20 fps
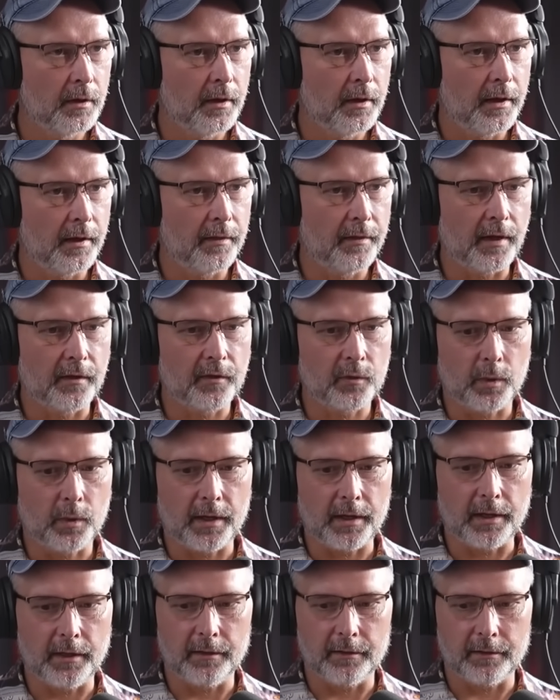And that's
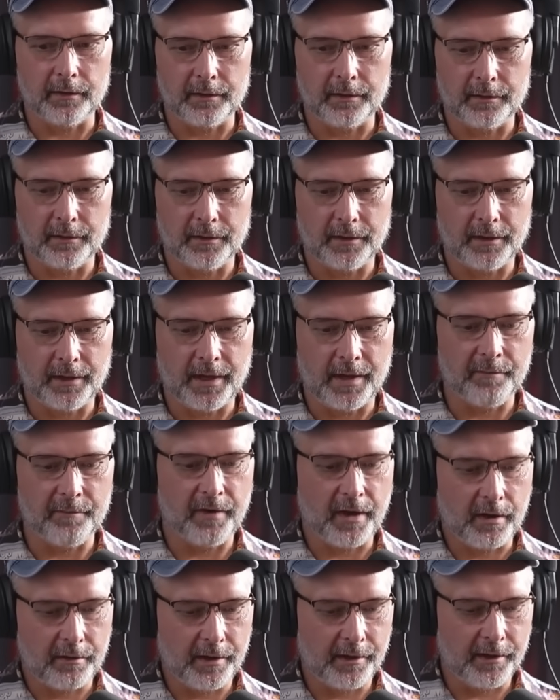why uh, I'm
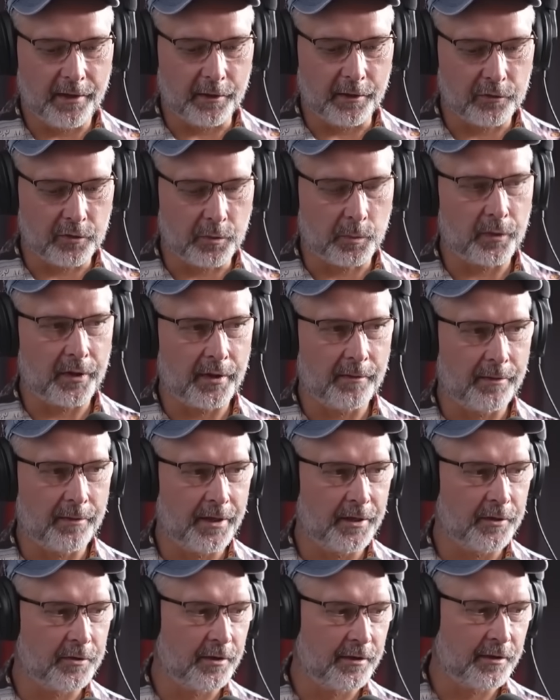very, you know, supremely
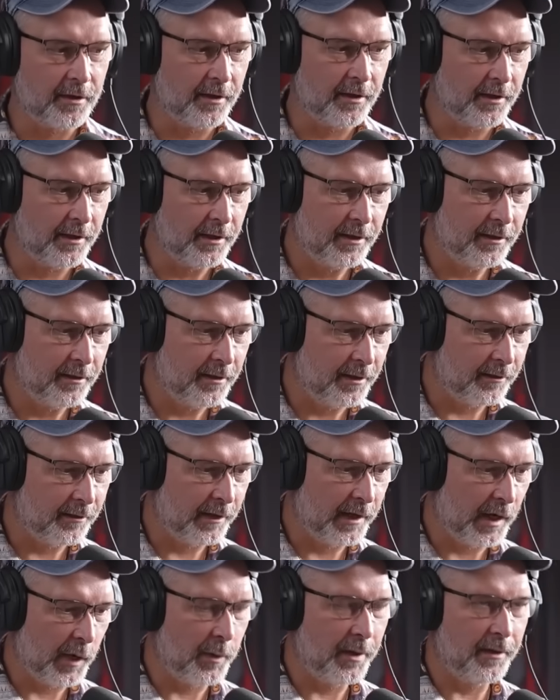interested in, in
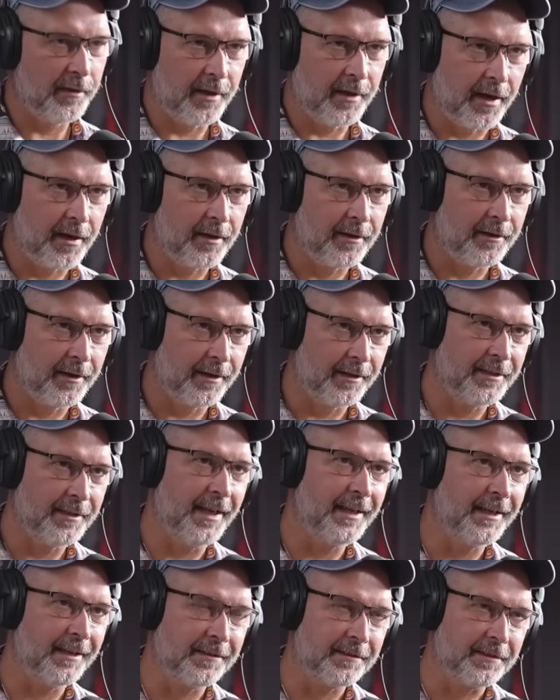going there and
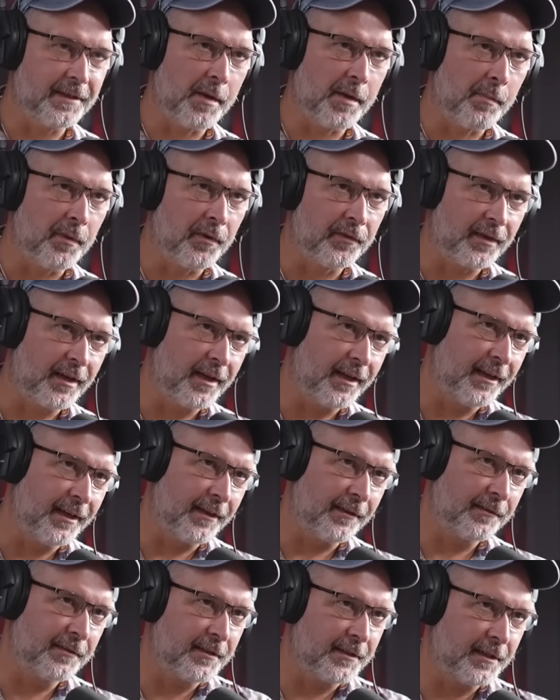taking samples that I
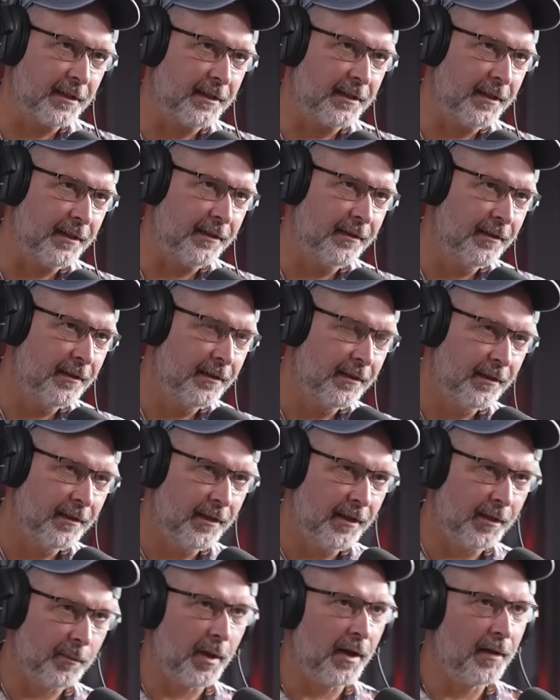can study
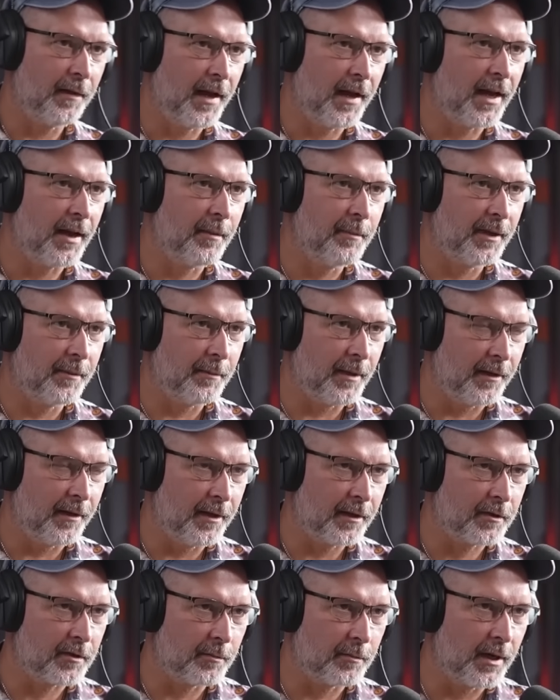in my lab and my
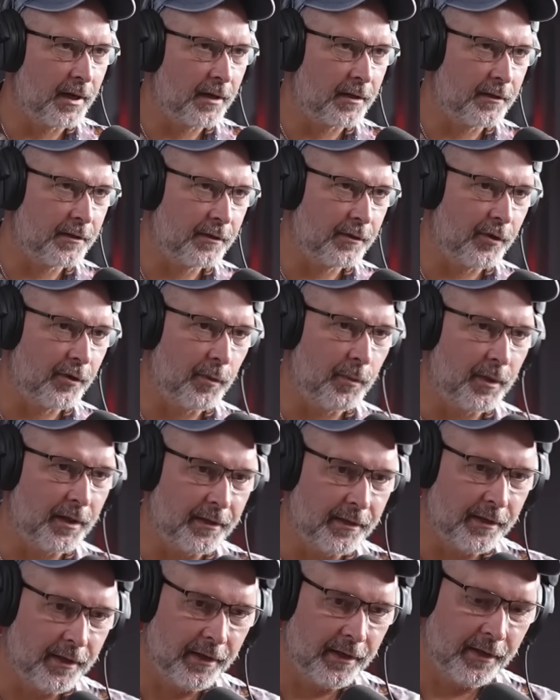electron microscope
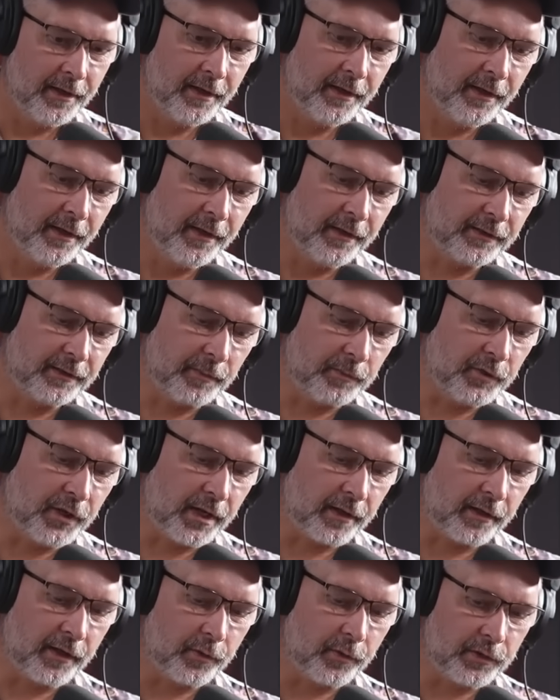and
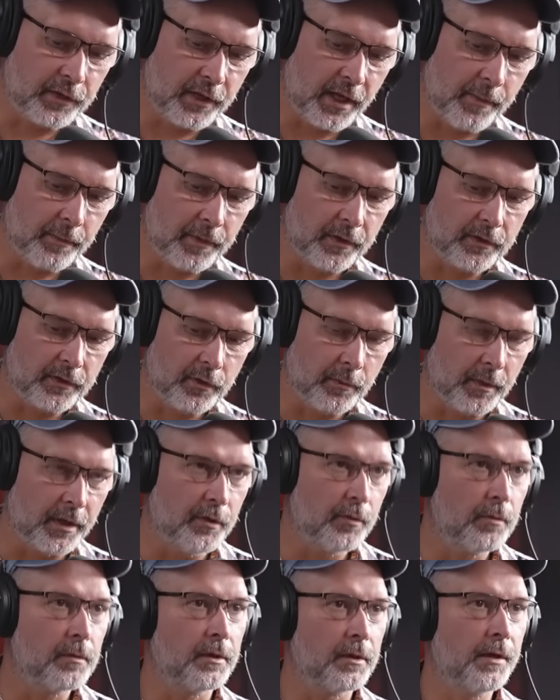subject those samples to my
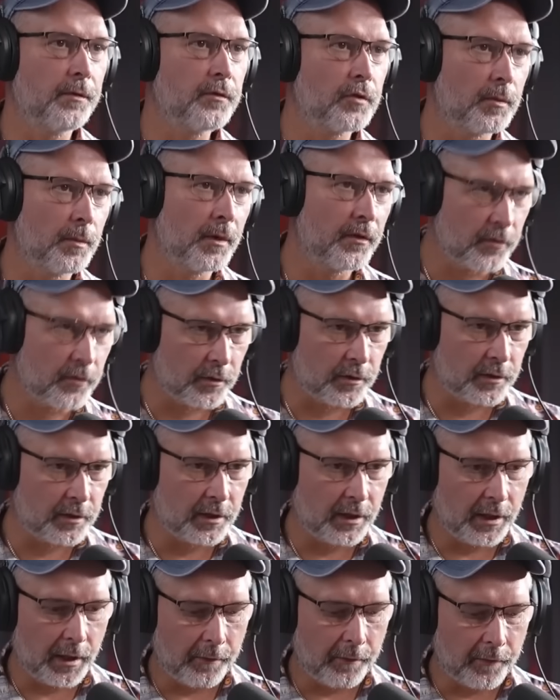nuclear instruments to
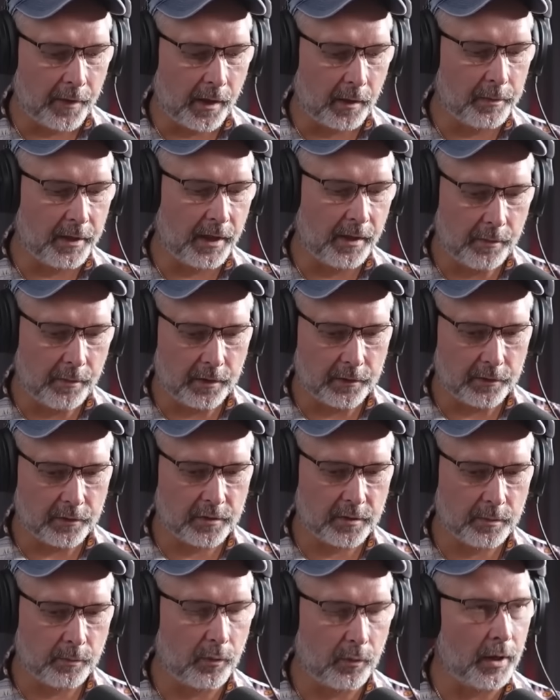see if I'll be able to
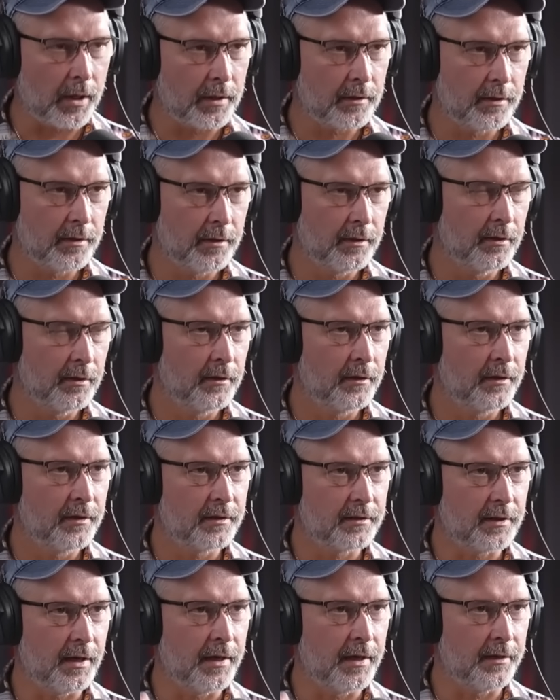spot
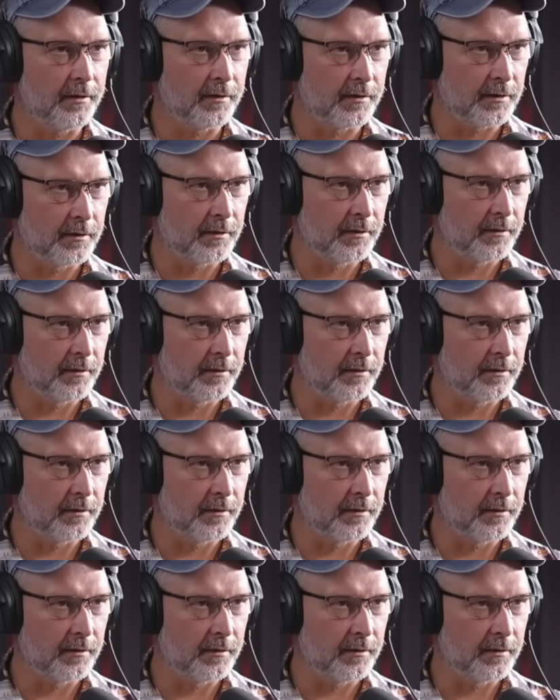signs.